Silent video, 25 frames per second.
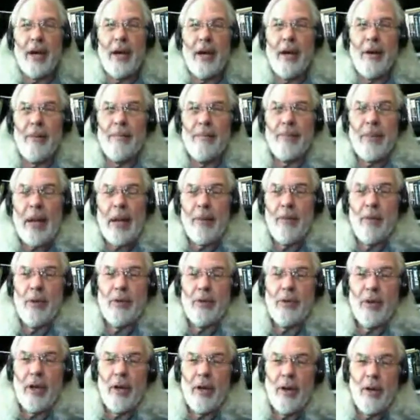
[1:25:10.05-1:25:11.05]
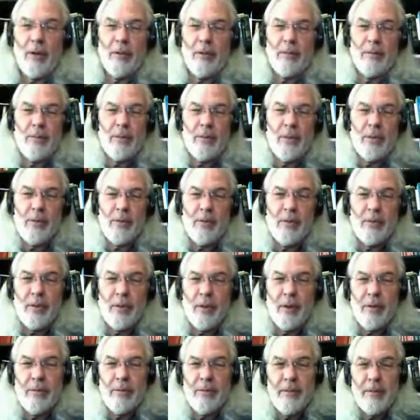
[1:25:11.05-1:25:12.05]
I mean, we saw the whole
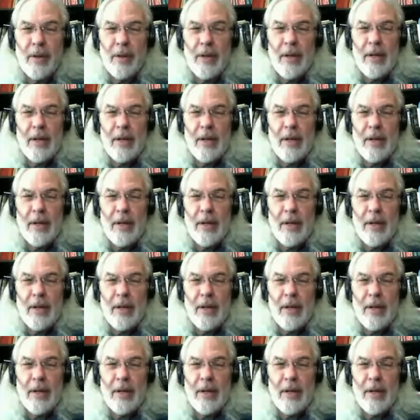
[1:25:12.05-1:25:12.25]
sort of